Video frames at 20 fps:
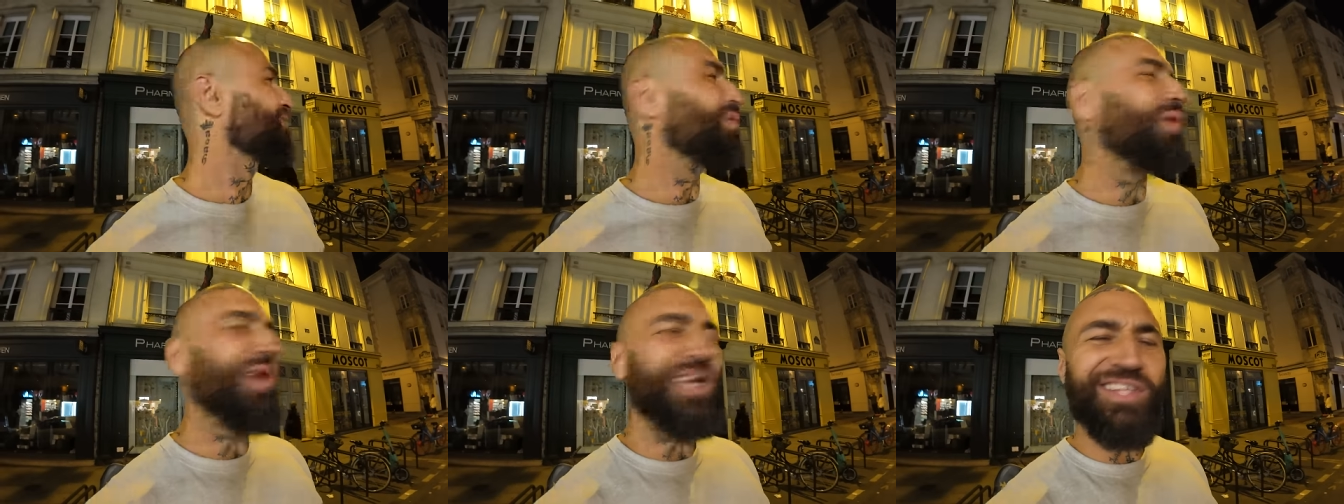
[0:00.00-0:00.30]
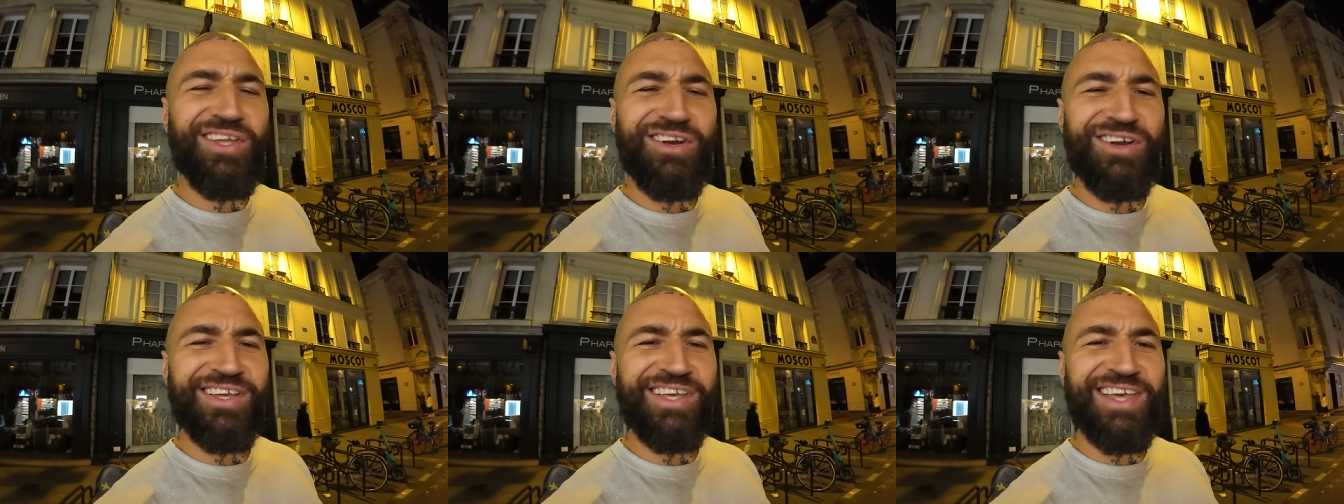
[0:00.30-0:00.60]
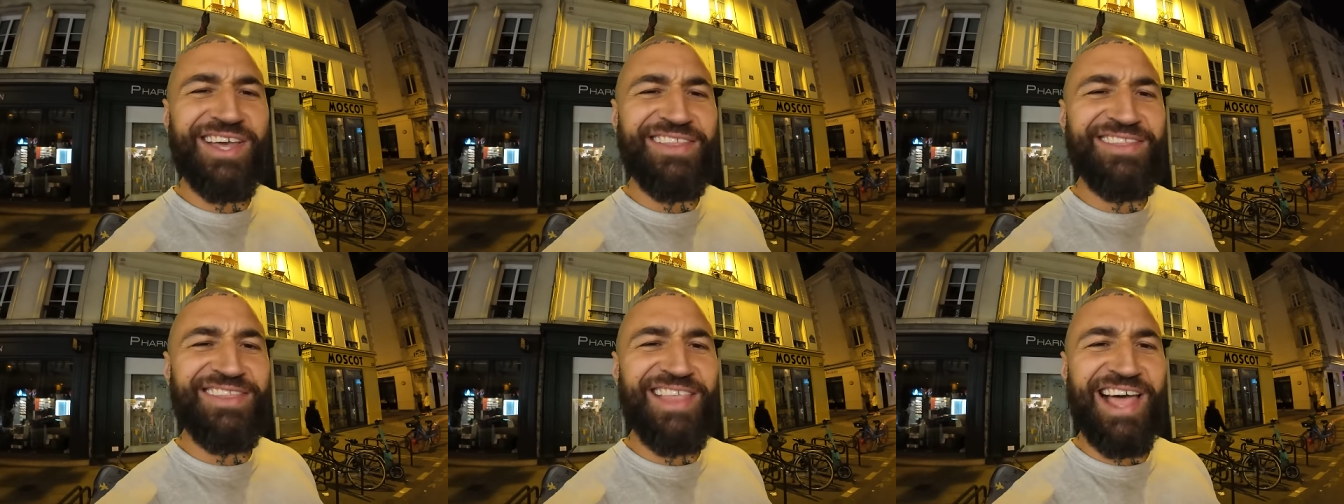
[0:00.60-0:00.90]
Why did I
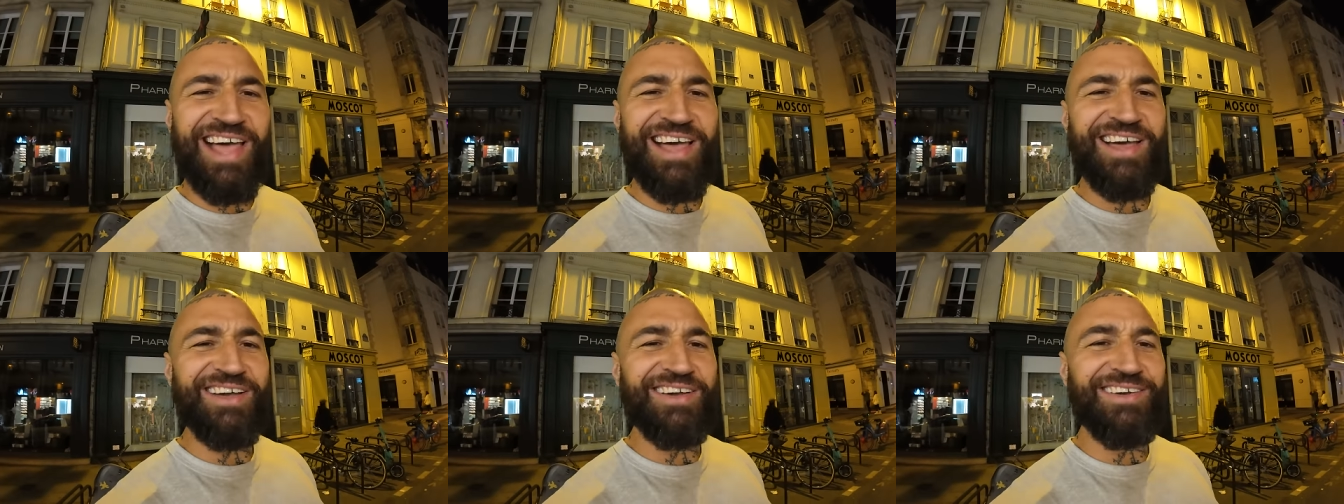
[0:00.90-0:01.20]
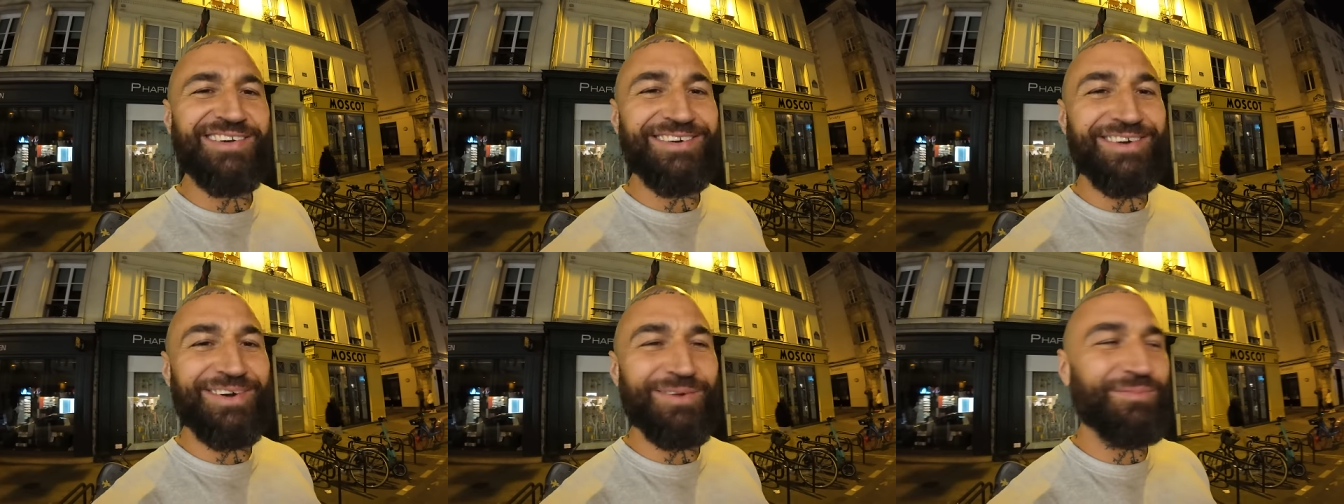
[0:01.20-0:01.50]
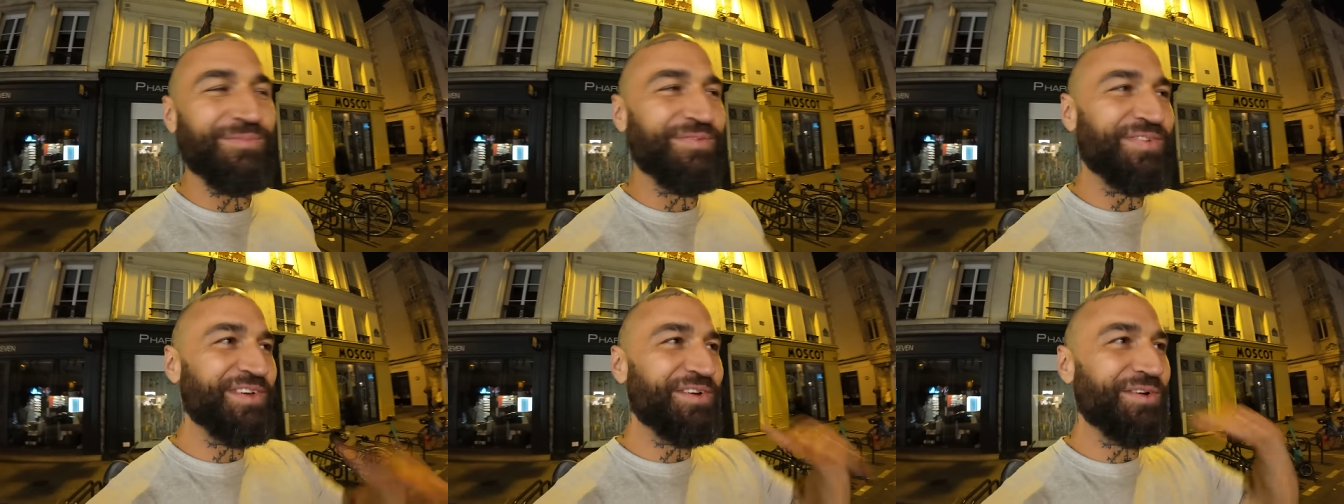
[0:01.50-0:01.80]
get that?
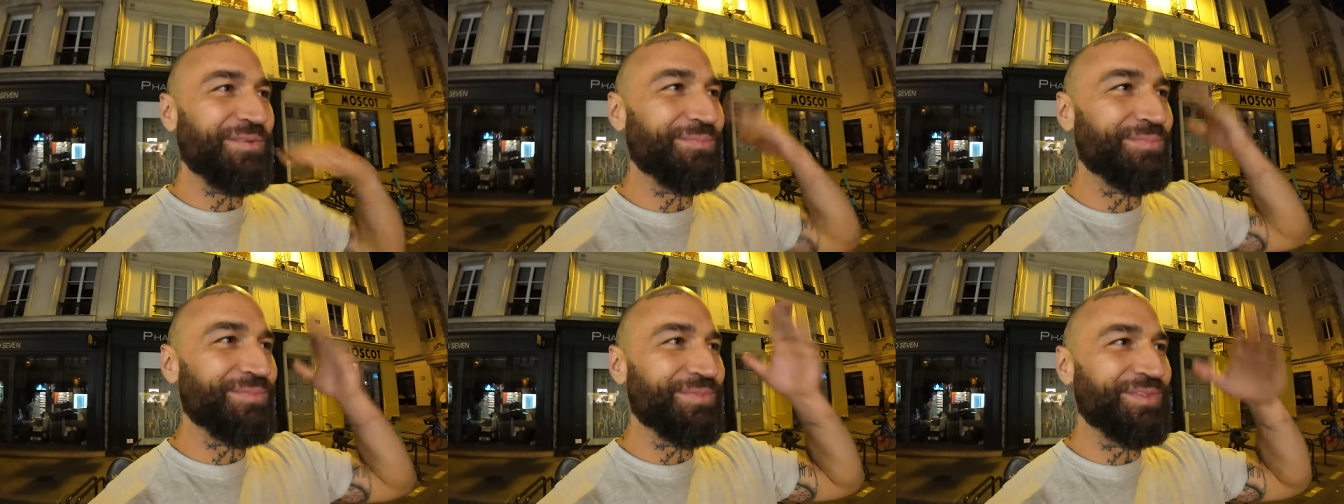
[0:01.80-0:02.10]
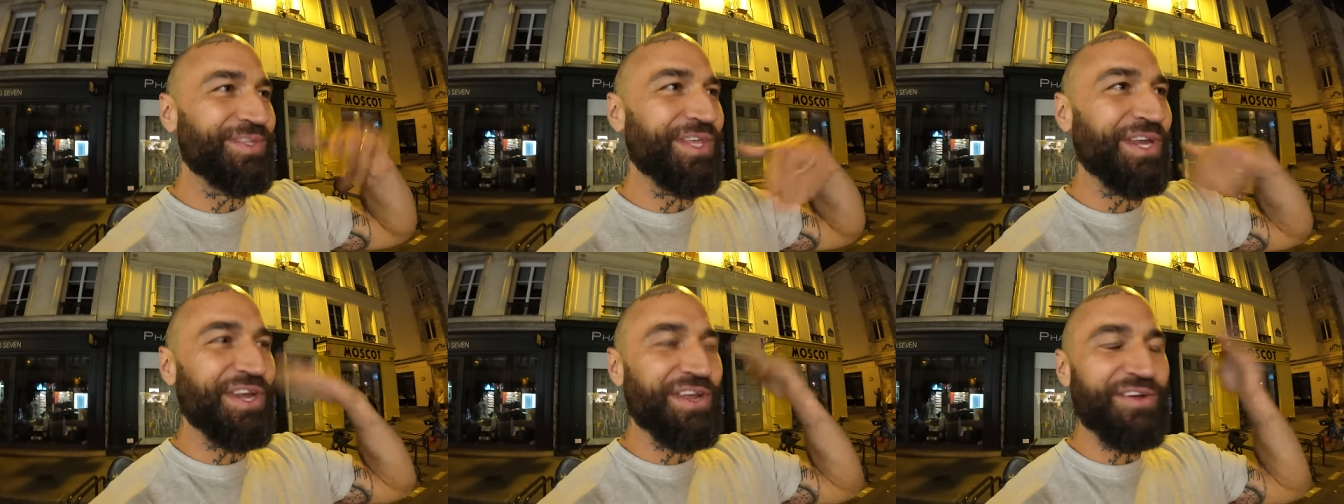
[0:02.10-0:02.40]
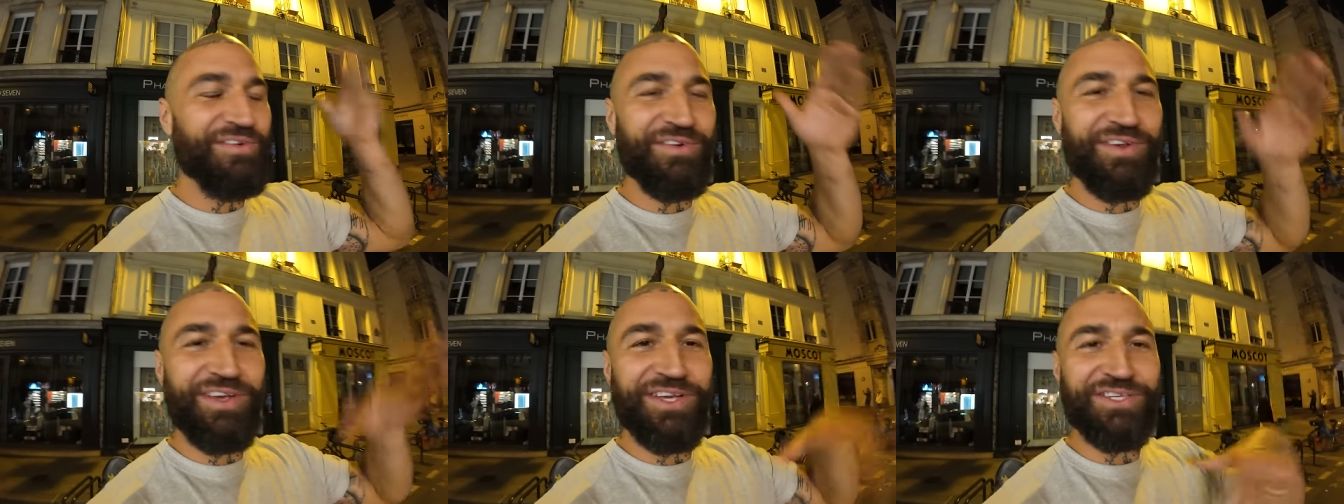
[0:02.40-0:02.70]
I think I'm
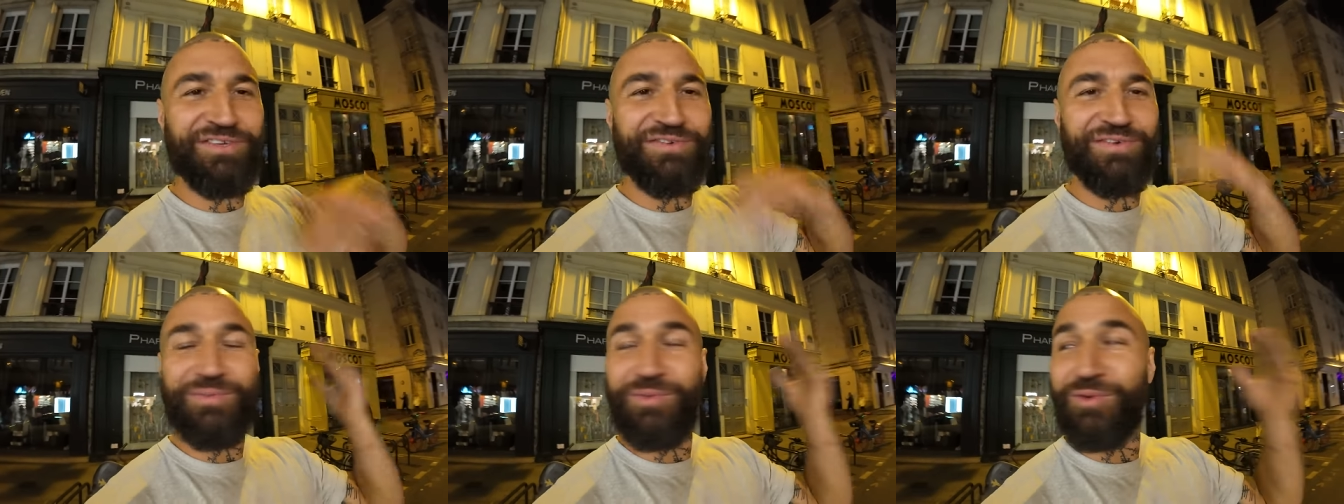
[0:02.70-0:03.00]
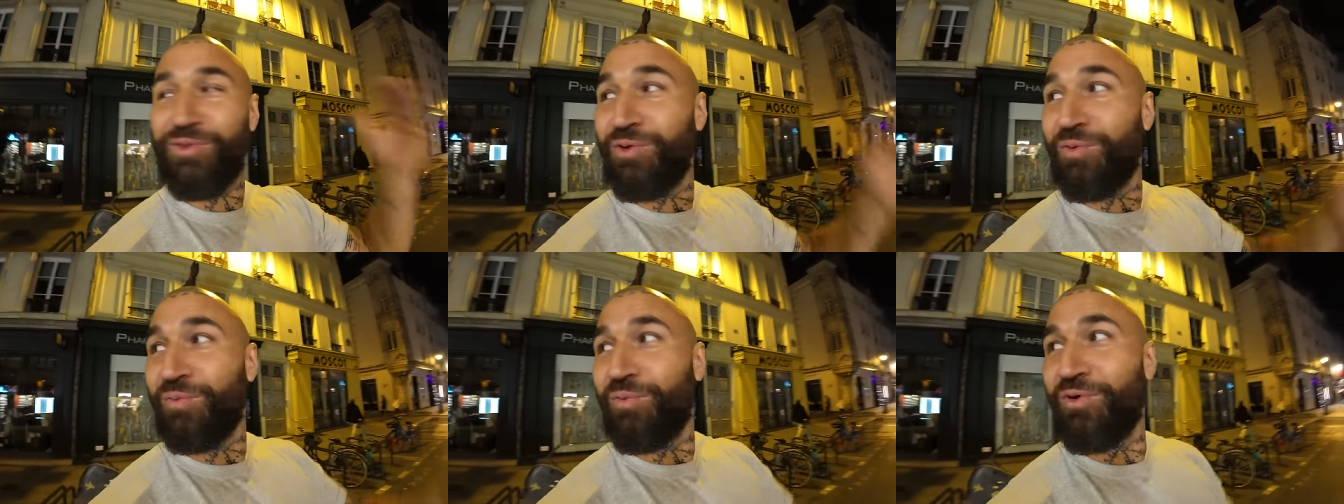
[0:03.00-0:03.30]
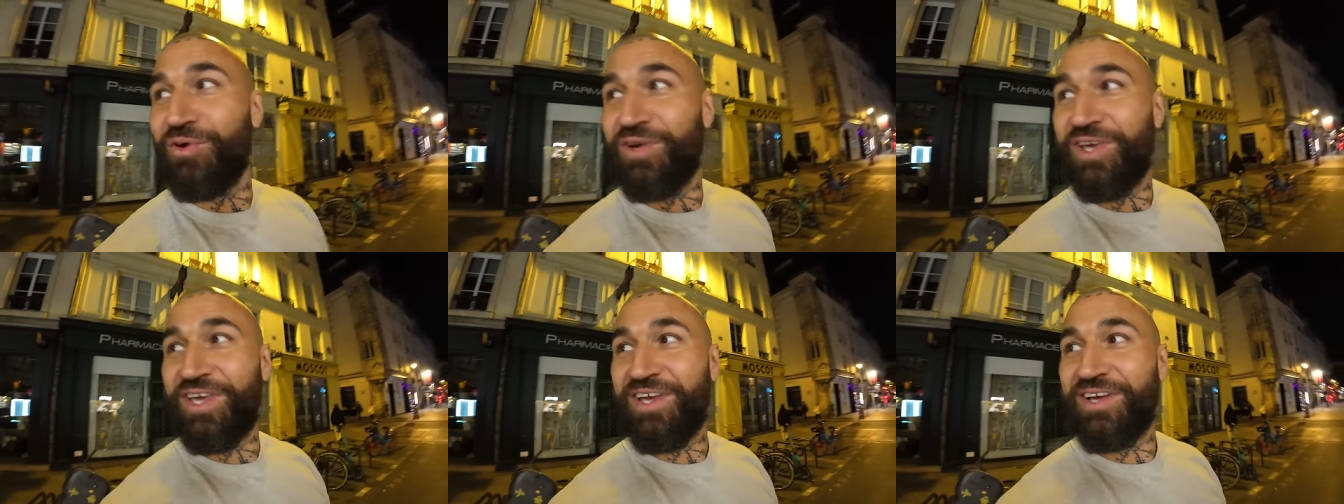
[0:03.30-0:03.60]
delirious from all the
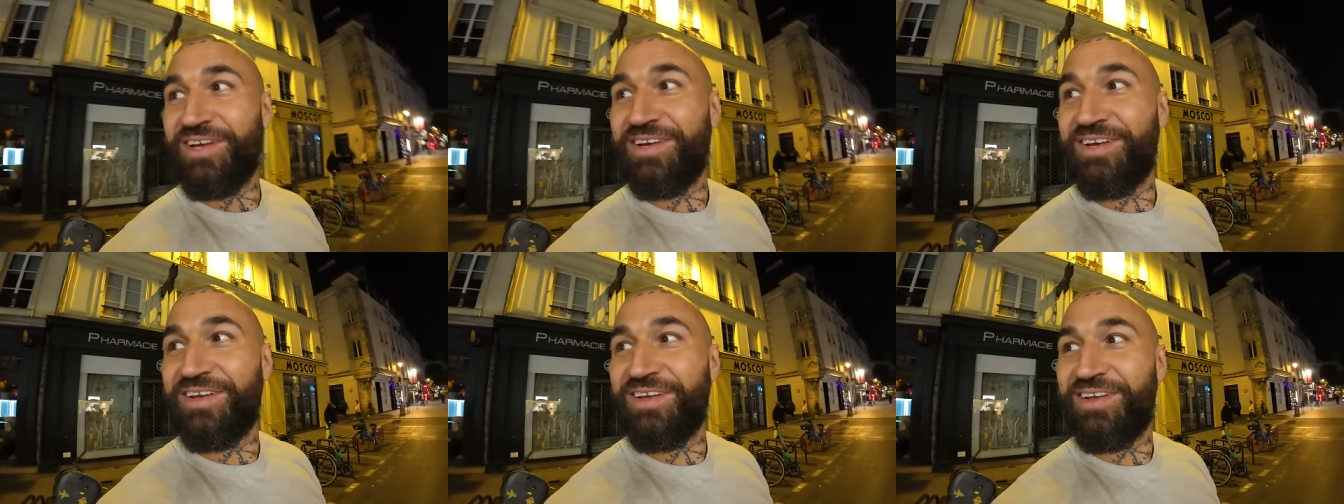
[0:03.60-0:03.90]
walking.